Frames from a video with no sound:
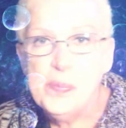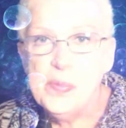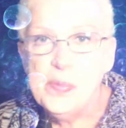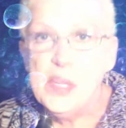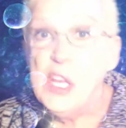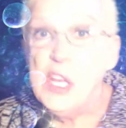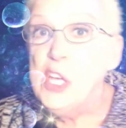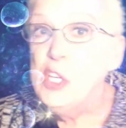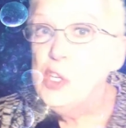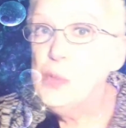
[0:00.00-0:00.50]

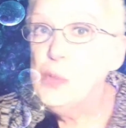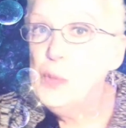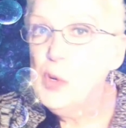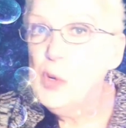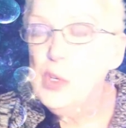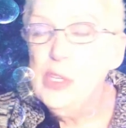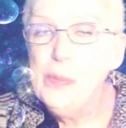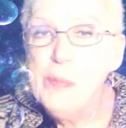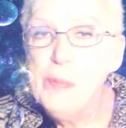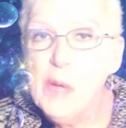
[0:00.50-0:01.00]
your morning
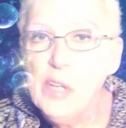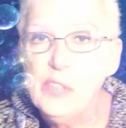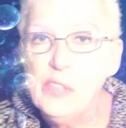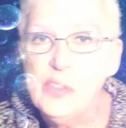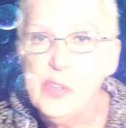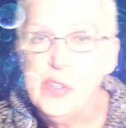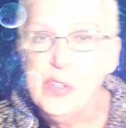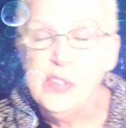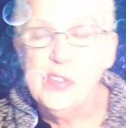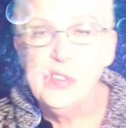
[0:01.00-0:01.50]

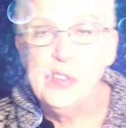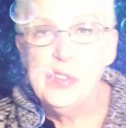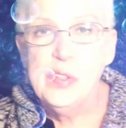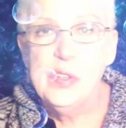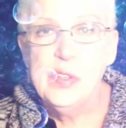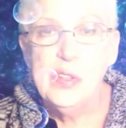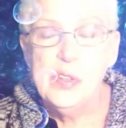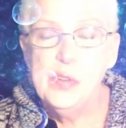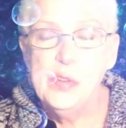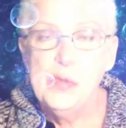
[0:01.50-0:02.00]
mantras
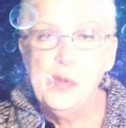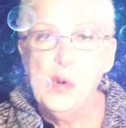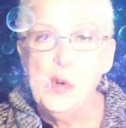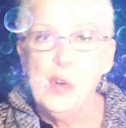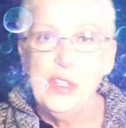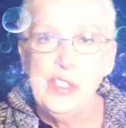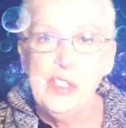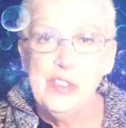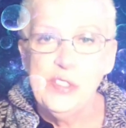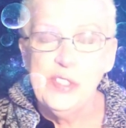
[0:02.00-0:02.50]
for
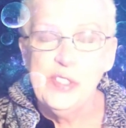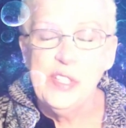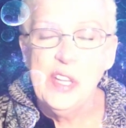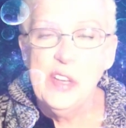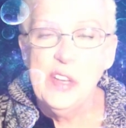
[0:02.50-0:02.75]
each day of the